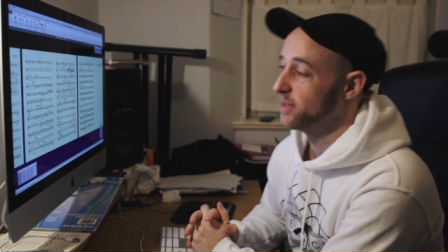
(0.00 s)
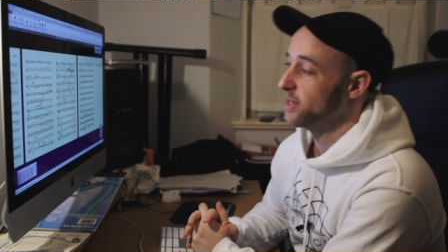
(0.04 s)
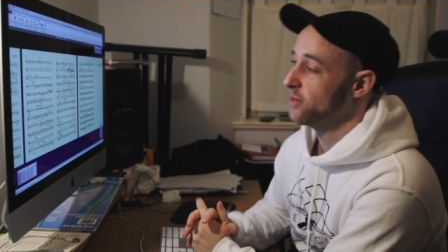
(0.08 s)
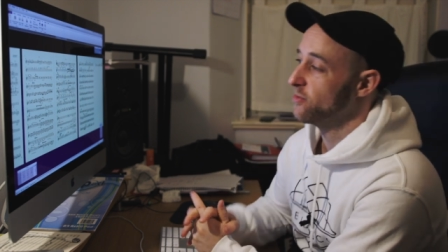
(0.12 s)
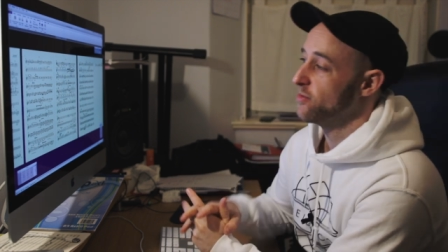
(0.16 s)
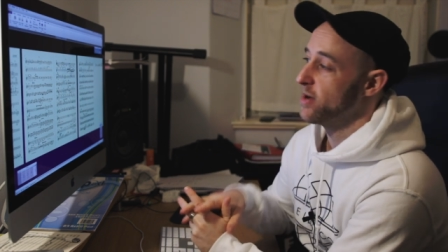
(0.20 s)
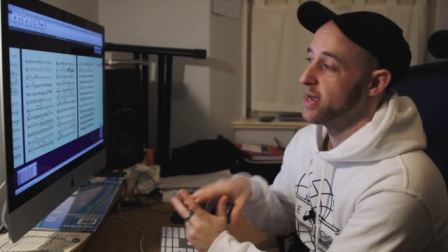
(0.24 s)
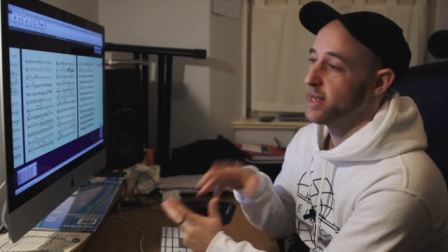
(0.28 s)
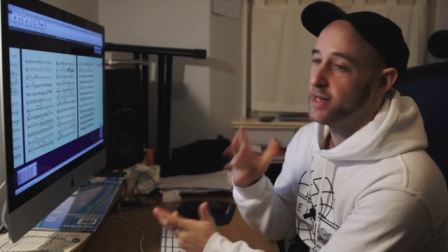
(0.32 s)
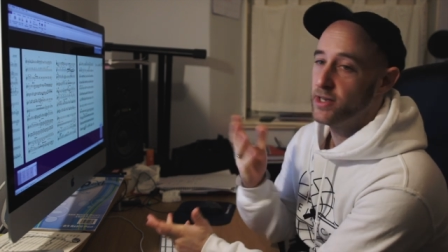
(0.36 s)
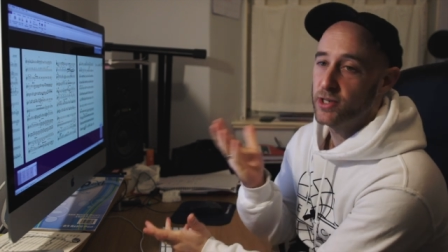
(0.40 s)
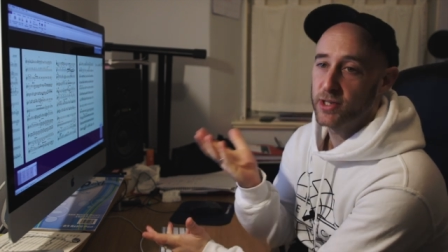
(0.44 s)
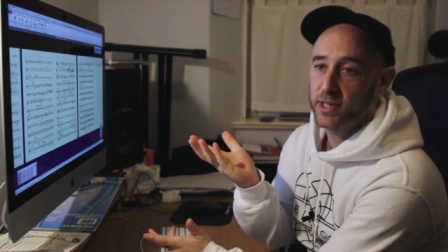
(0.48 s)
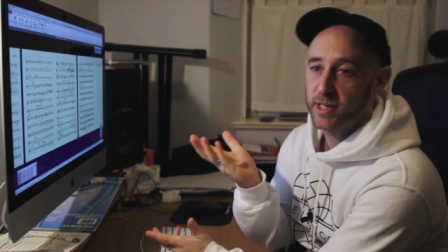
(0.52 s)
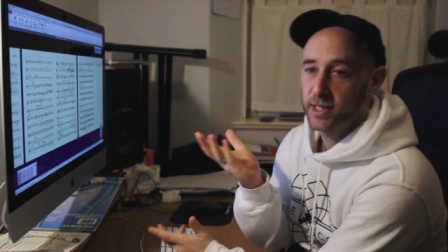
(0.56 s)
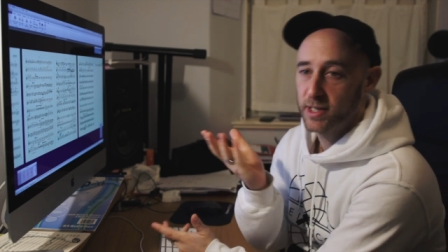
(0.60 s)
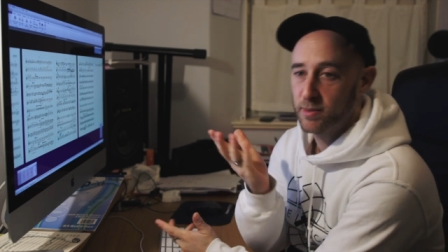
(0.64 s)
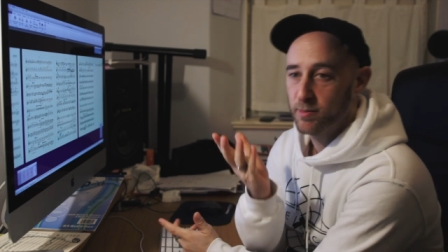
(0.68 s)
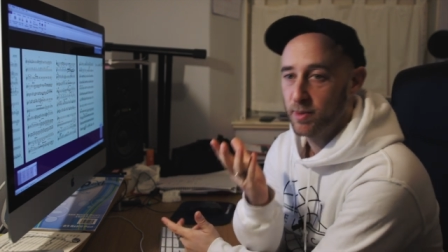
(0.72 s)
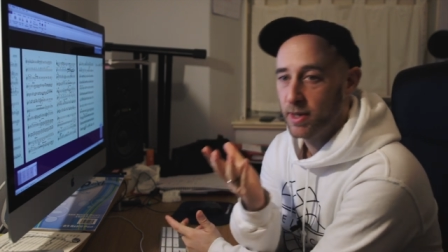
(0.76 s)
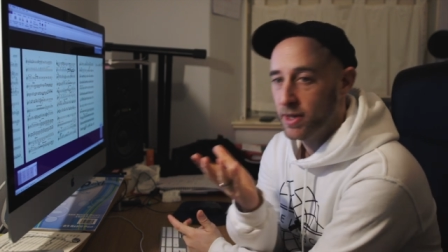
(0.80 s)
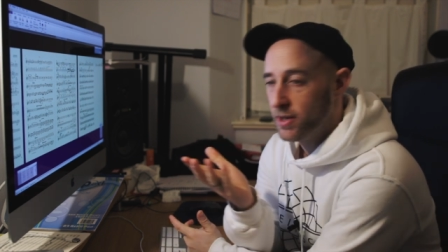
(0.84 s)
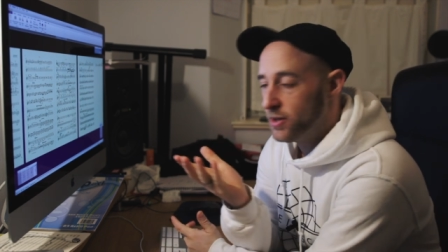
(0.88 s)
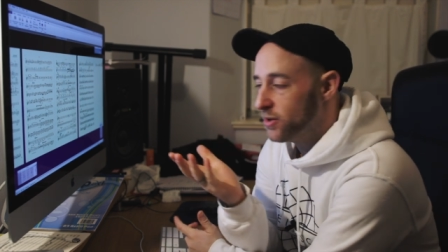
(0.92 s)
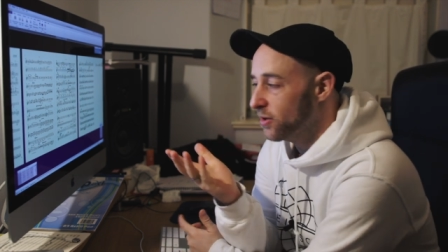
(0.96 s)
the
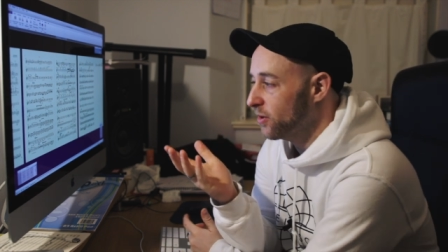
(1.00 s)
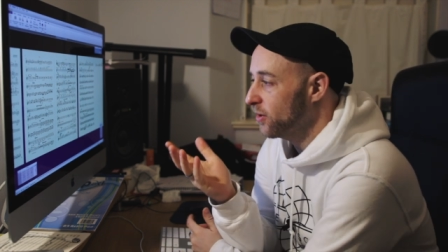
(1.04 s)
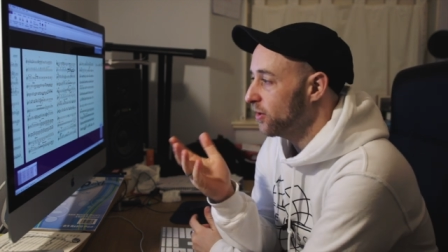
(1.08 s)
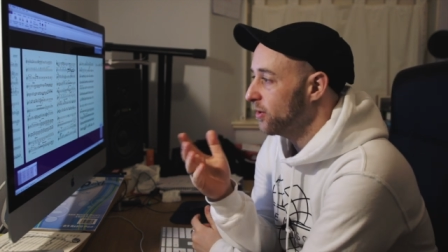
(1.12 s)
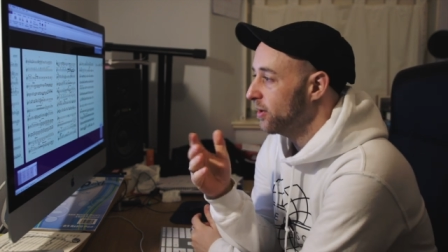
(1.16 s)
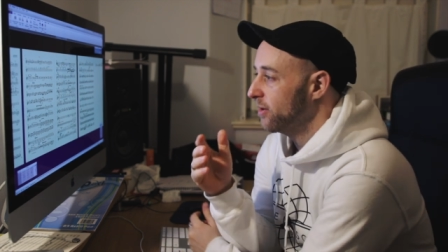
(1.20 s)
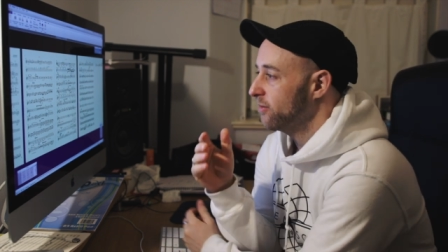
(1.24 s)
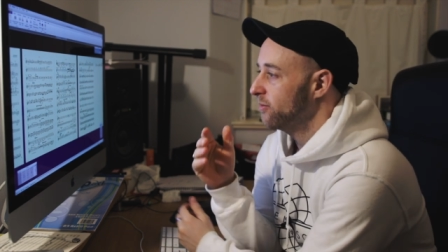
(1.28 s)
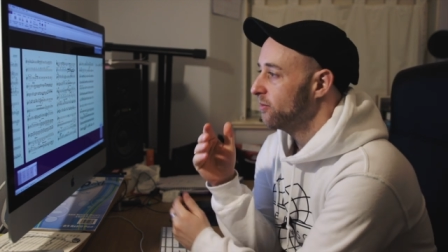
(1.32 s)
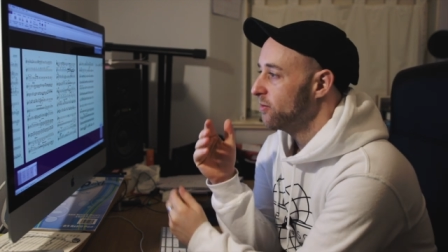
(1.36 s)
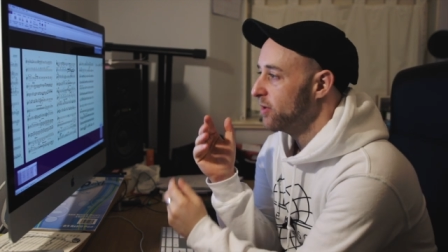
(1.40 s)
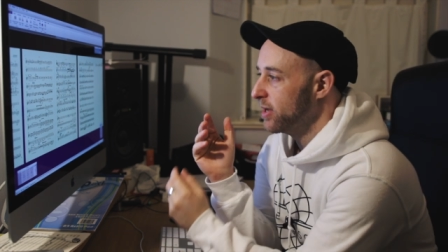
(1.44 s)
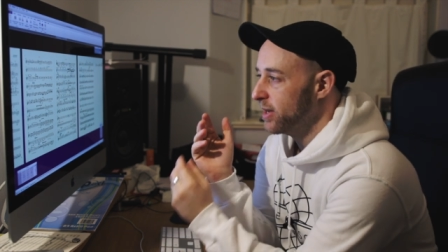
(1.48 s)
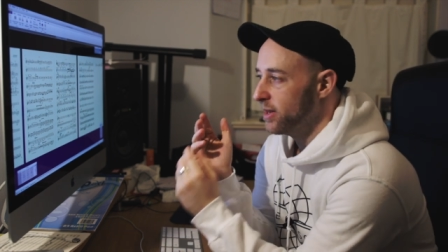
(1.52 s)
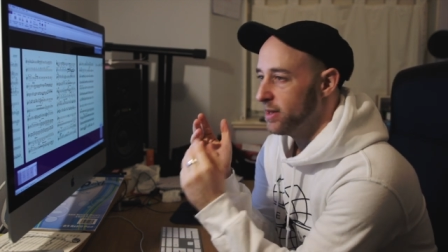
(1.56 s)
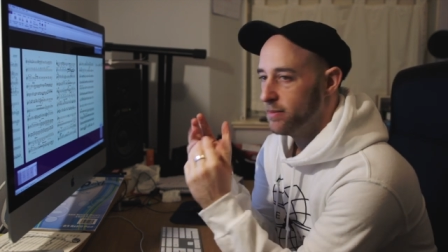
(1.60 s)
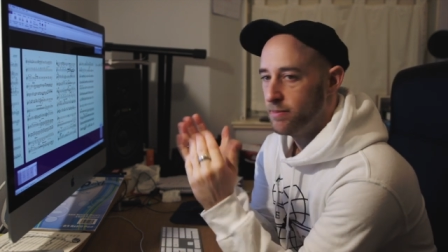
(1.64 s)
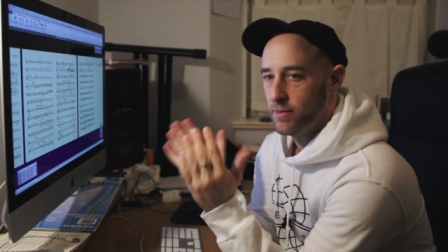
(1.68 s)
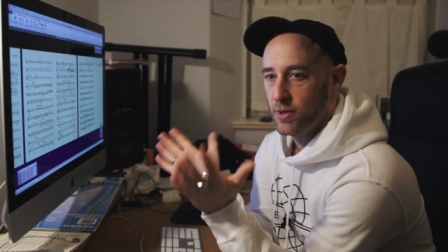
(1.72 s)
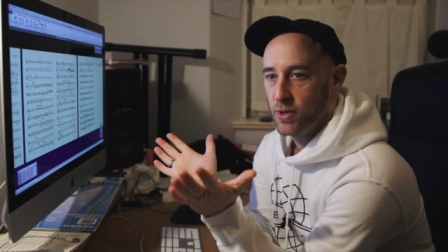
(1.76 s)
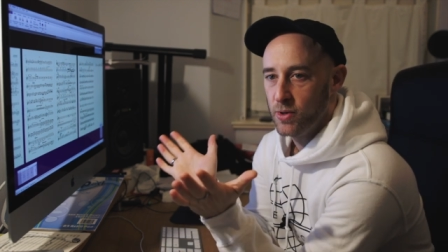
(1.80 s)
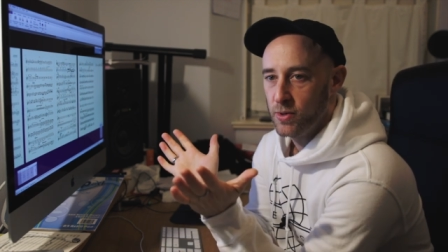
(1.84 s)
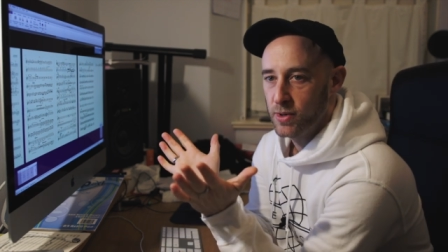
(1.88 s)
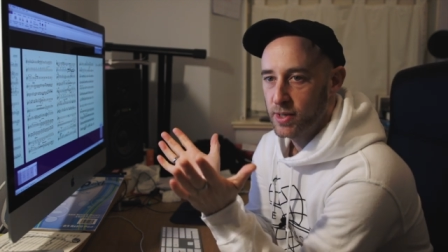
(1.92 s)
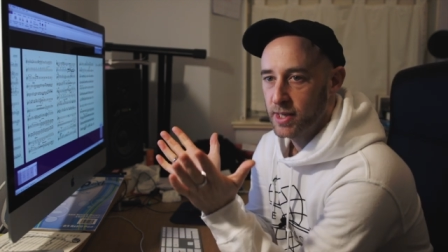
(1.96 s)
arranging's been done. I've written
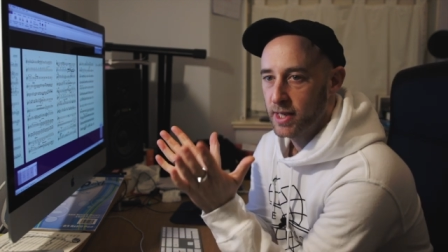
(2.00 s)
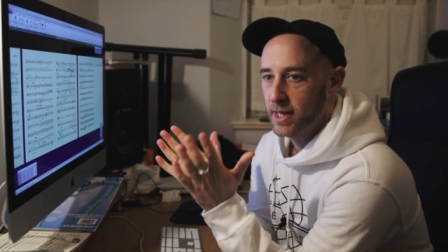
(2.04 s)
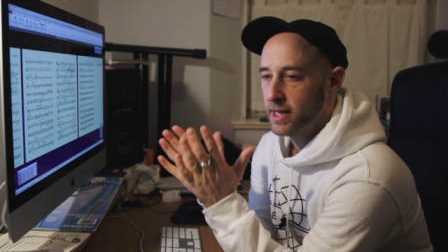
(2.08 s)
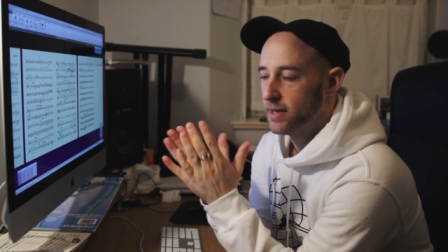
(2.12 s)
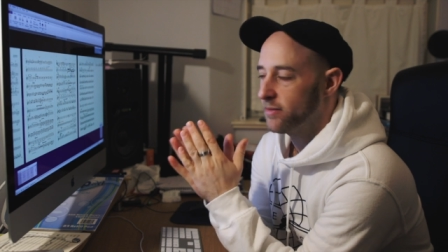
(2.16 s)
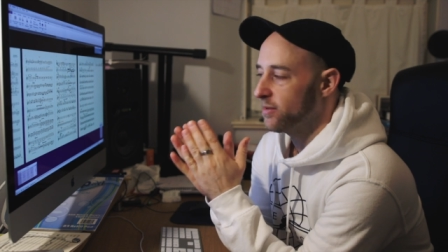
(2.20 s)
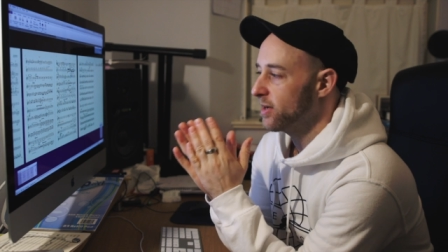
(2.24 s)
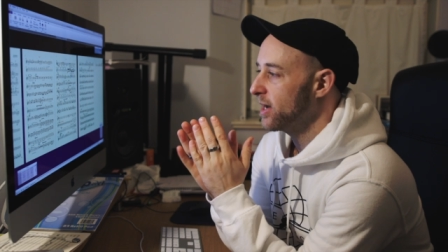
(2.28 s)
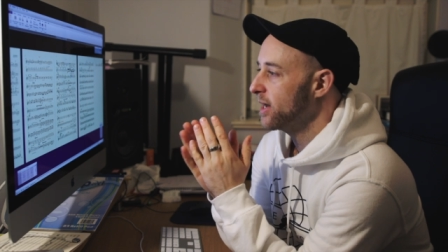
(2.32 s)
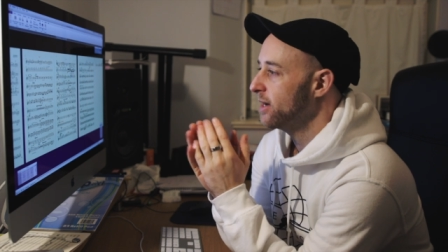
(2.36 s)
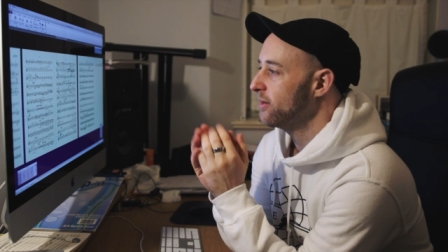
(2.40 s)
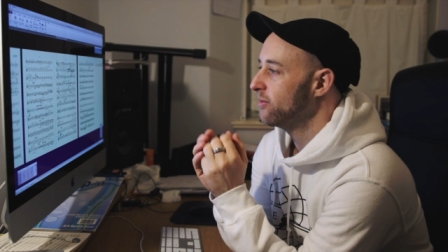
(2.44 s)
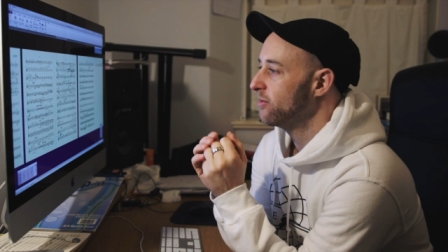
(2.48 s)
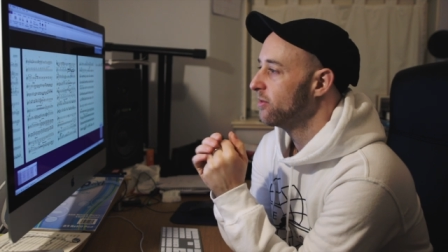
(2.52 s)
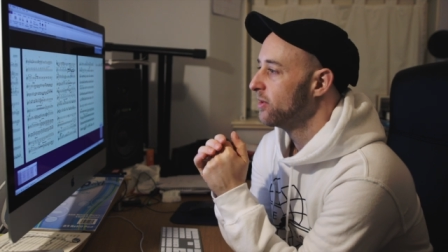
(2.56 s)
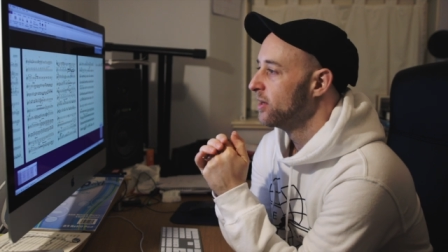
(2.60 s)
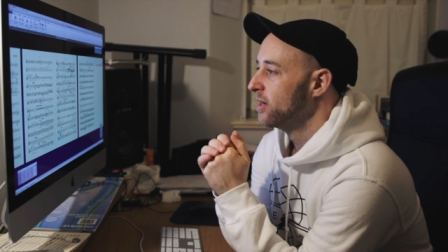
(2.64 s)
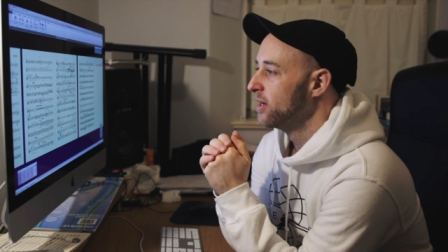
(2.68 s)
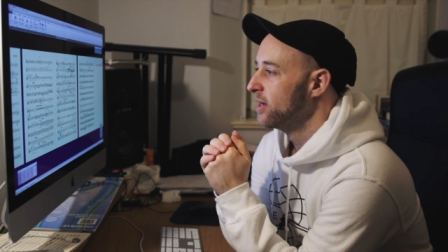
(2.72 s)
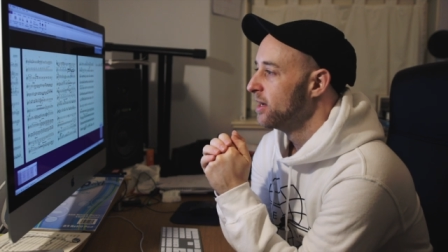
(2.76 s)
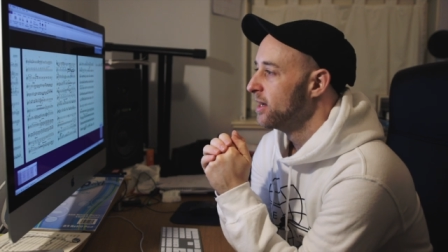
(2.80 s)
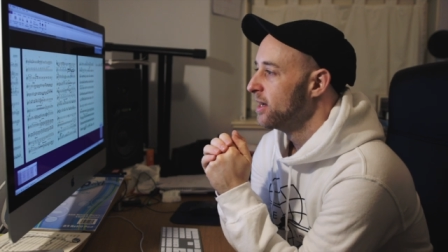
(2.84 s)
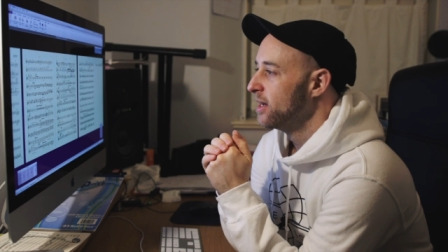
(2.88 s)
the music. I've kind of